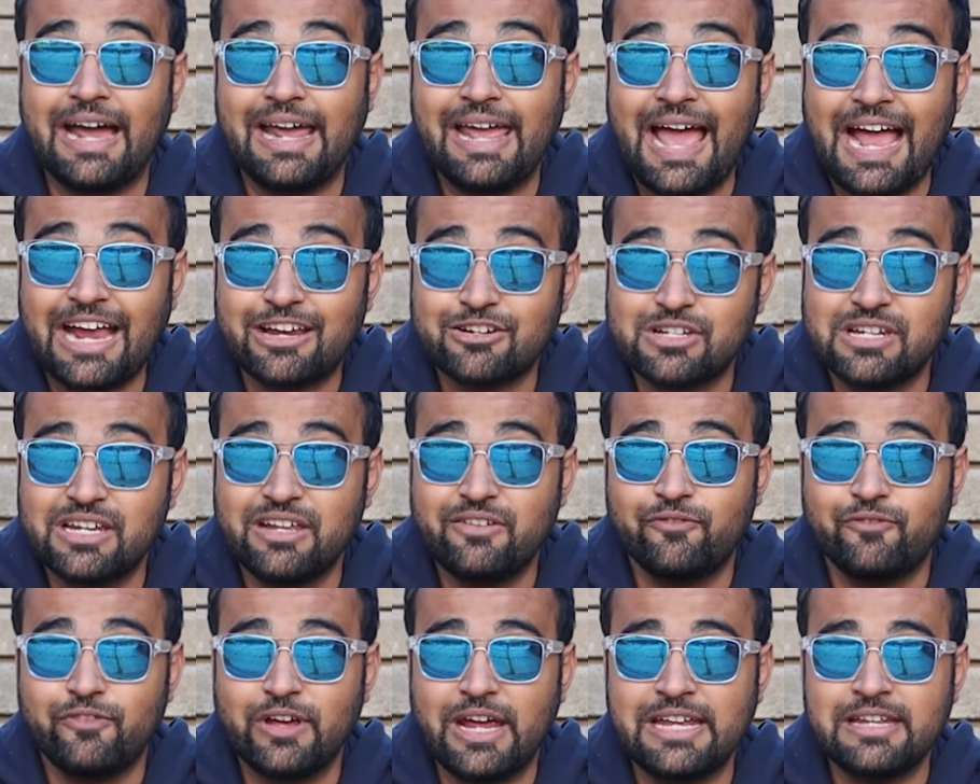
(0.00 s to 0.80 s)
I
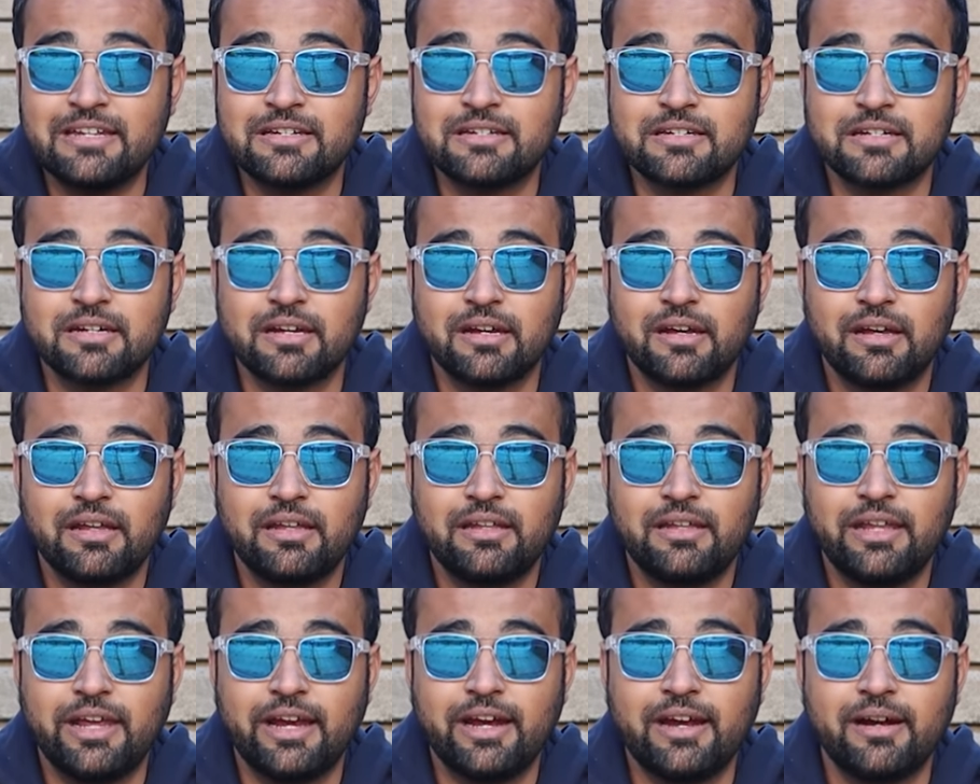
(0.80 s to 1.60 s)
actually went
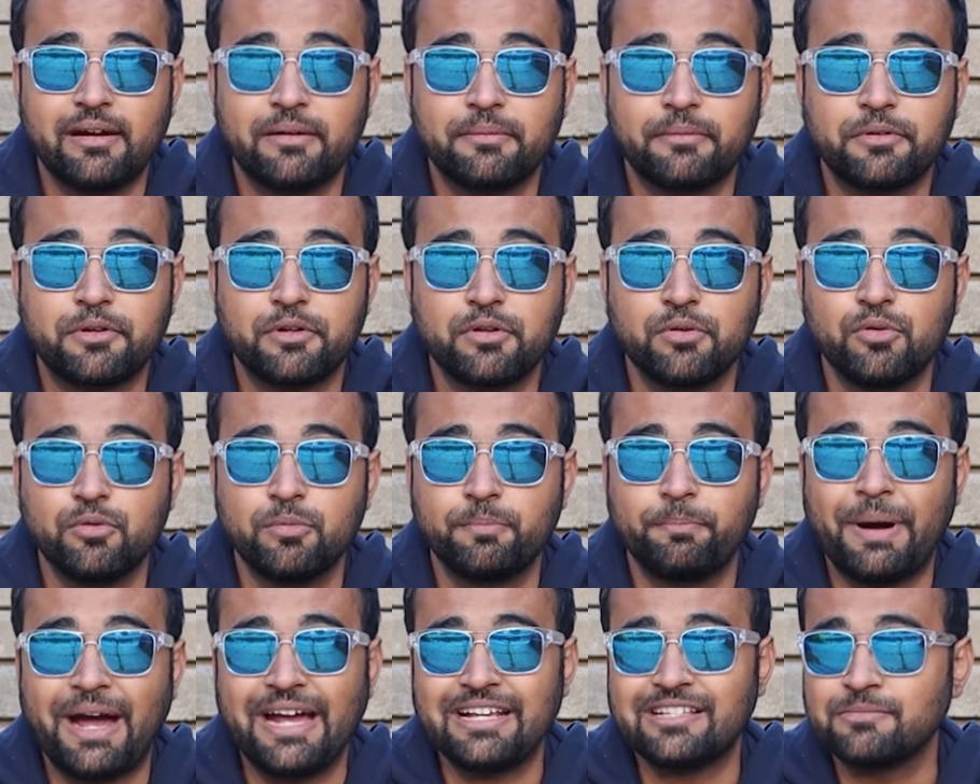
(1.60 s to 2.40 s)
there
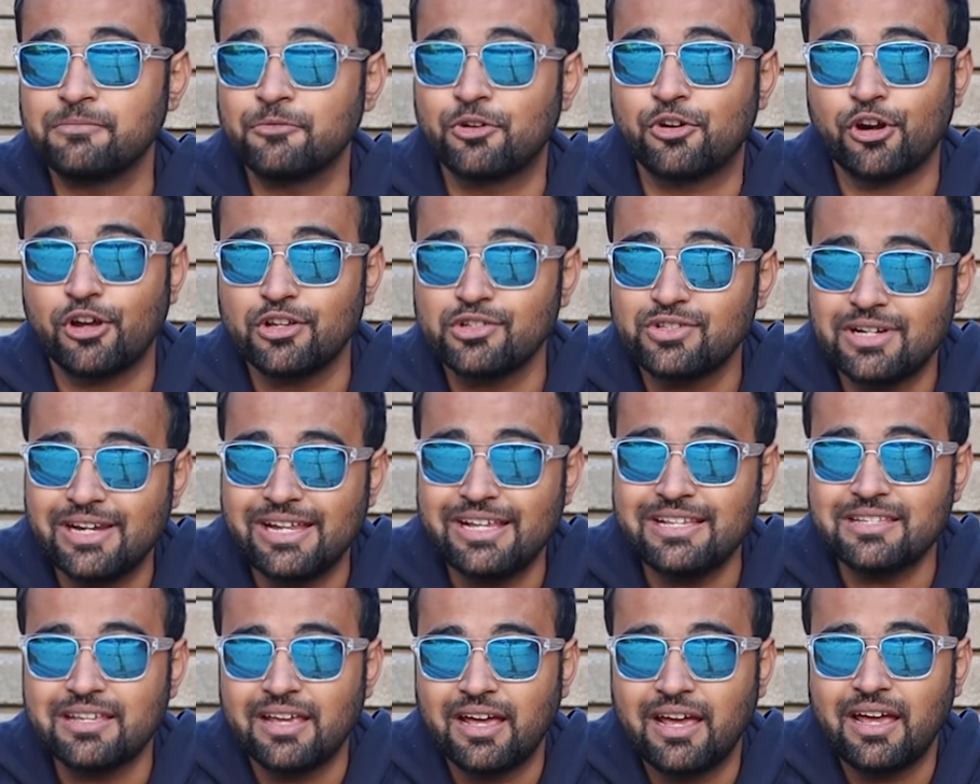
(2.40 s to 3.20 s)
to buy some
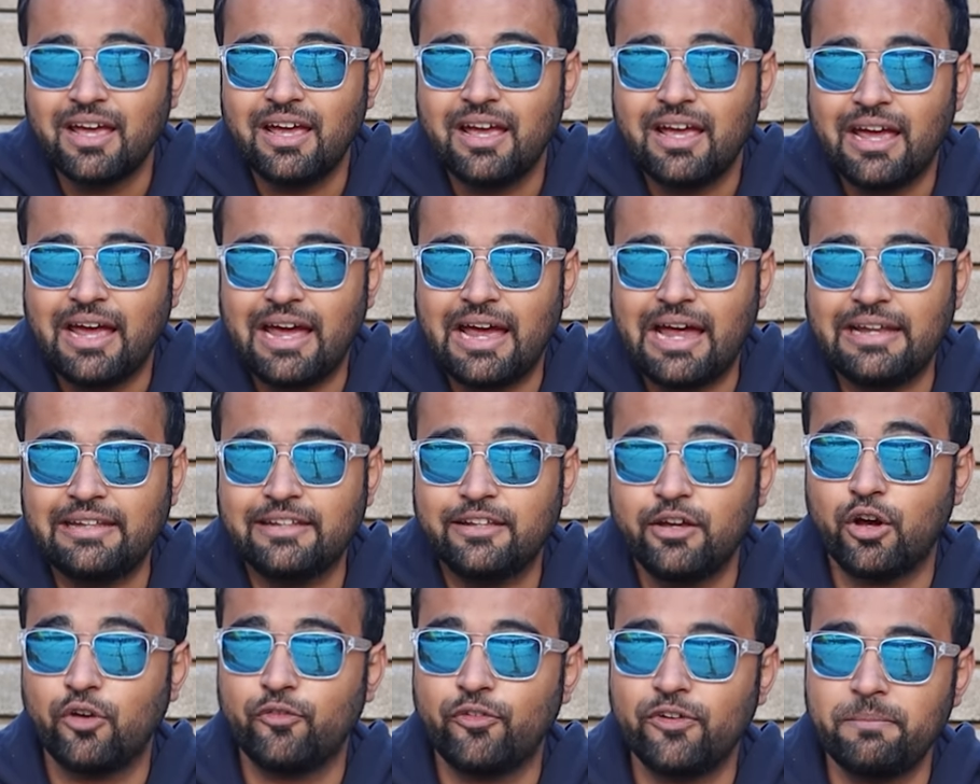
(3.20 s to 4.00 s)
groceries
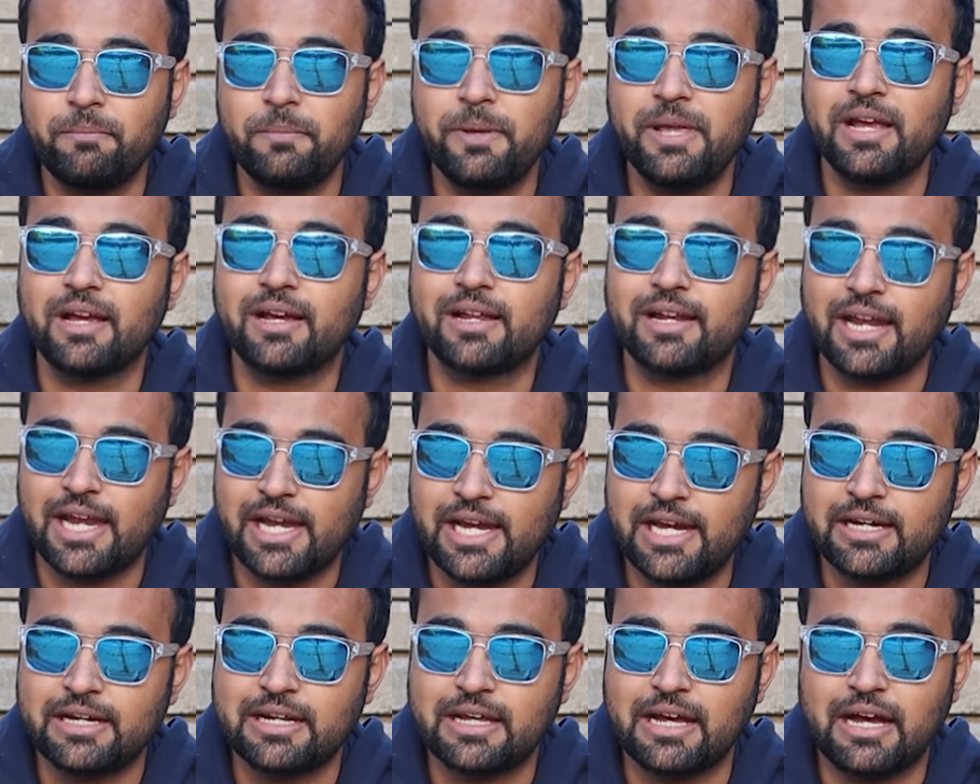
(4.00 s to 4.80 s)
and they offered me a
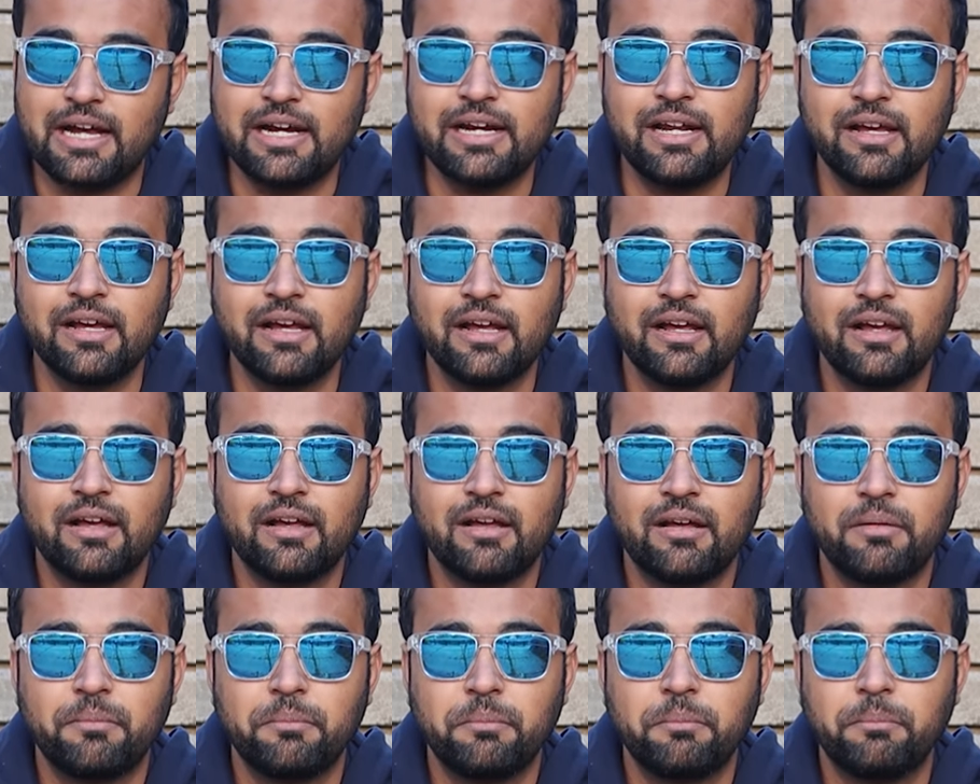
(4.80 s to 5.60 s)
credit card
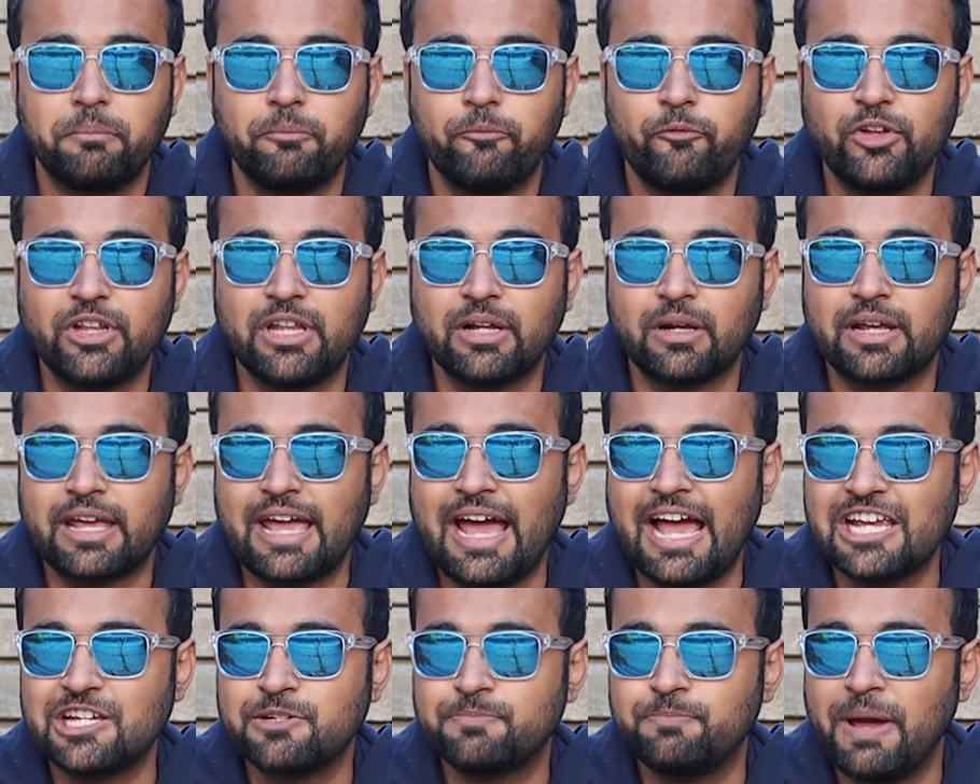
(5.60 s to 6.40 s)
with a
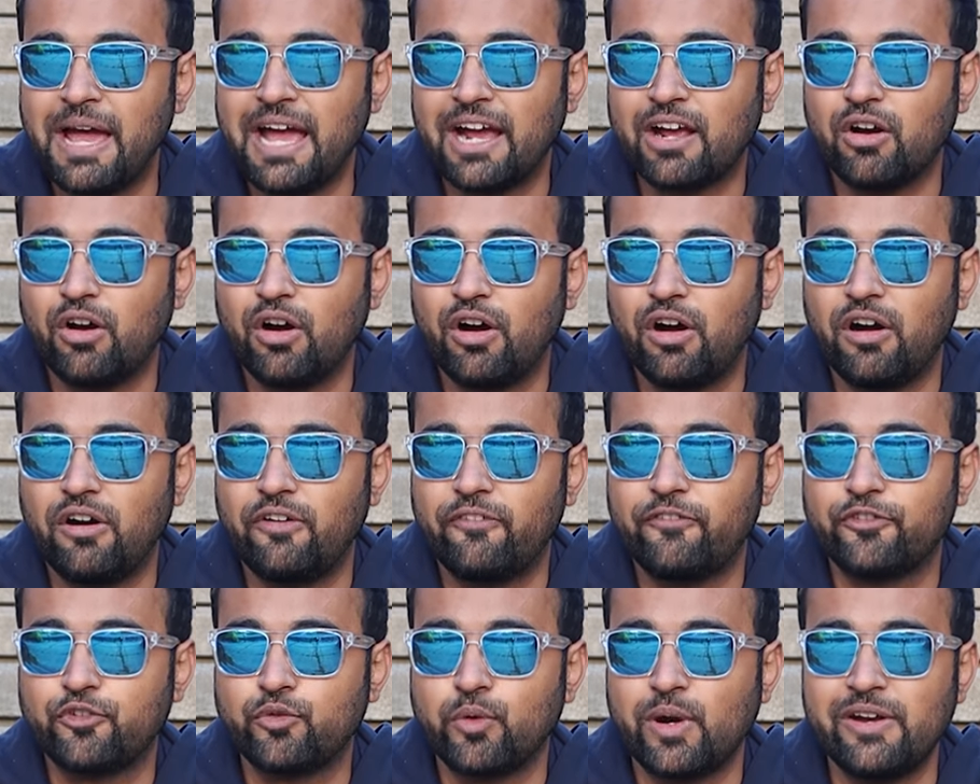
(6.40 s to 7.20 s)
cashback
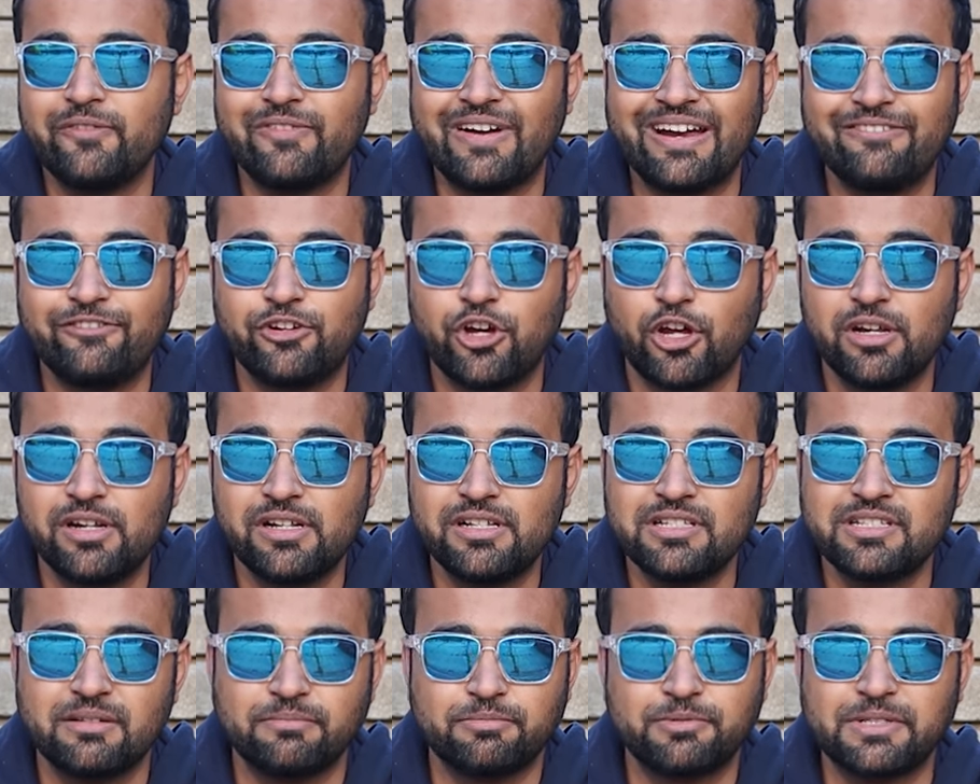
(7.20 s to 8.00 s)
of
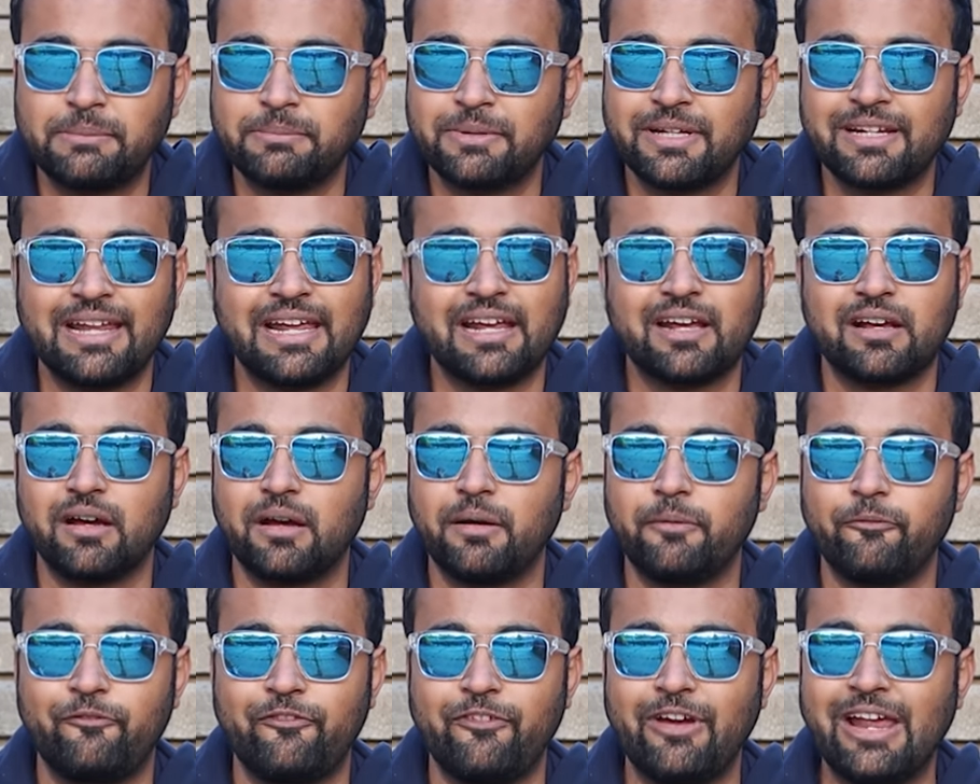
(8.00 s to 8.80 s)
$25, something like
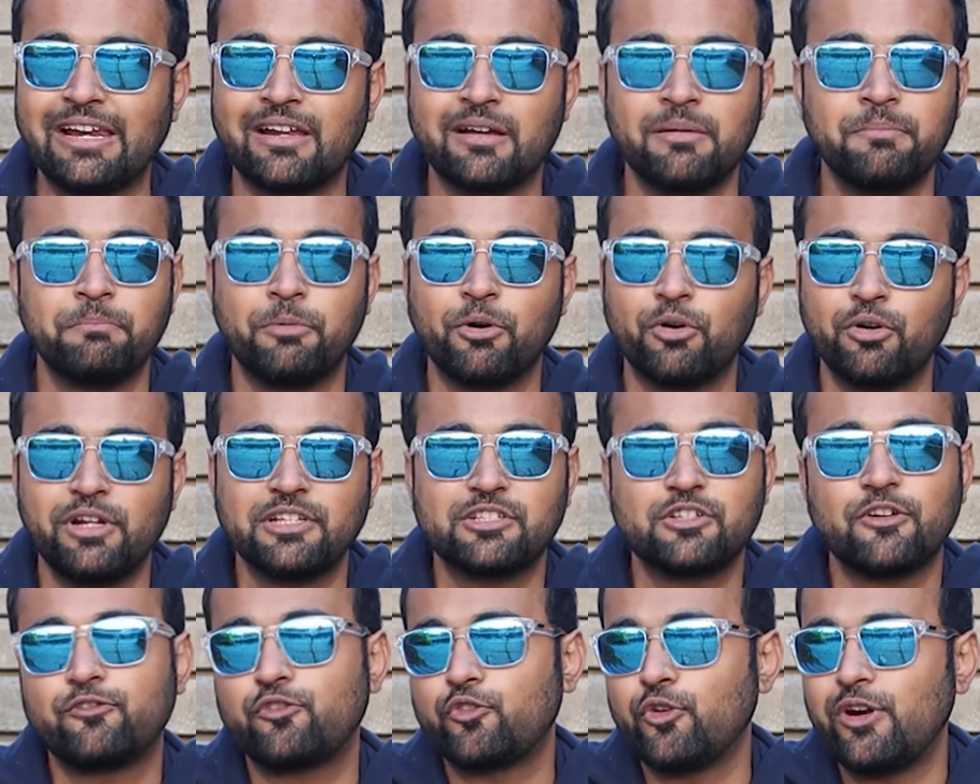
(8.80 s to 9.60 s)
welcome
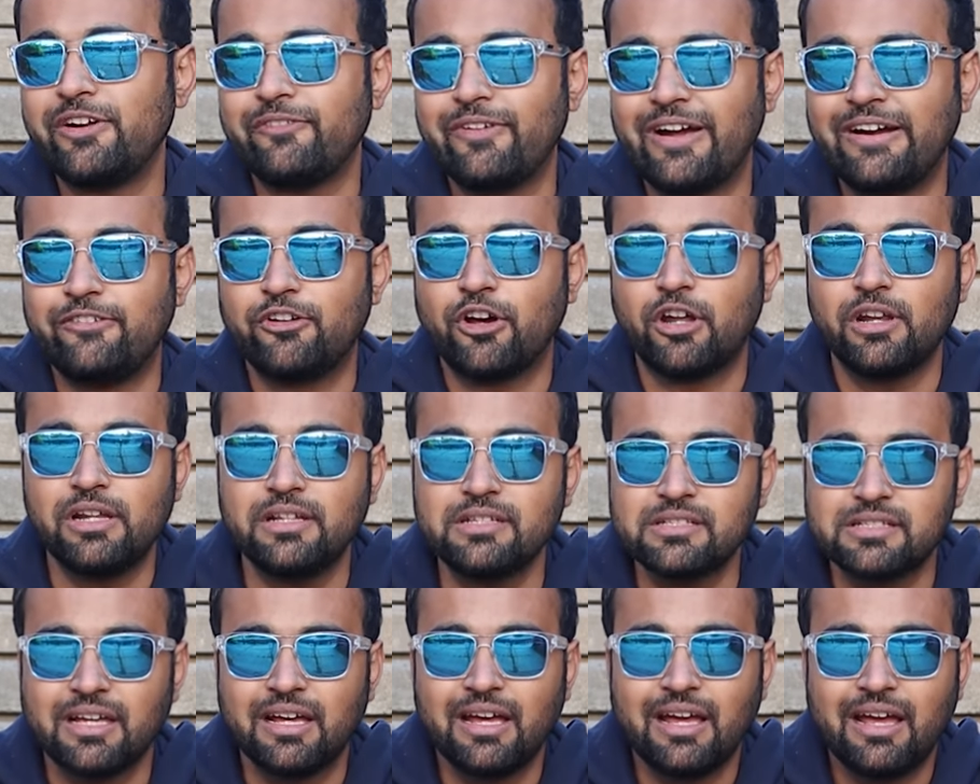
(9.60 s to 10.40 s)
bonus of
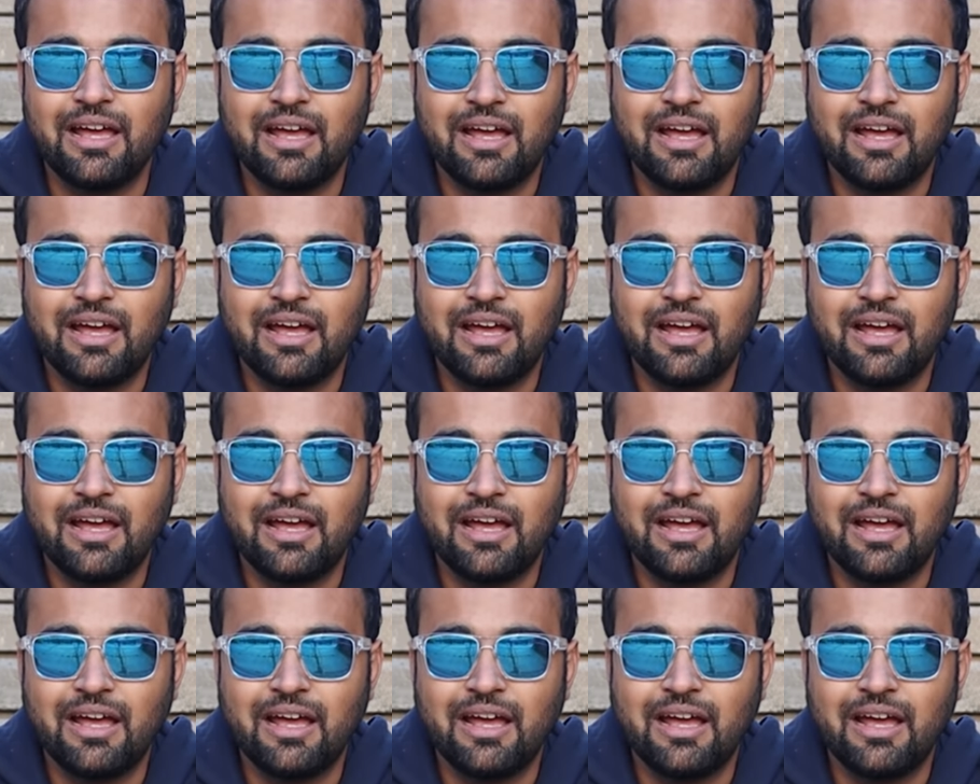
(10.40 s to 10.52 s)
$25.